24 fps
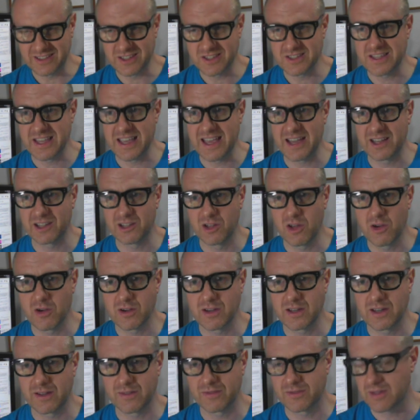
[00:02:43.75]
to stay out long
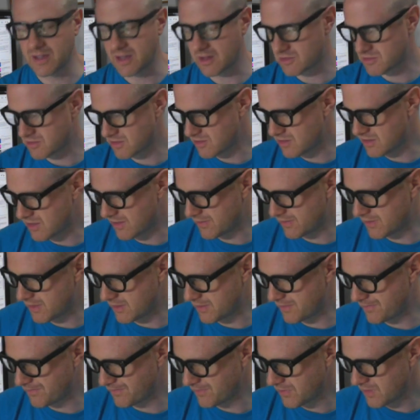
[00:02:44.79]
enough to actually suffer
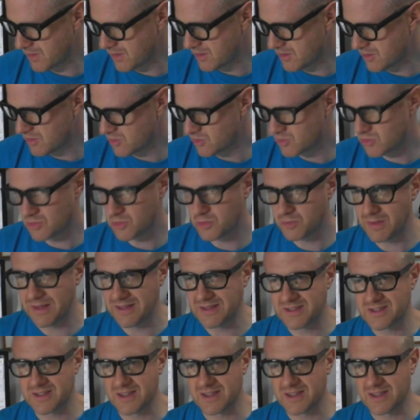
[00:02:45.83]
too bad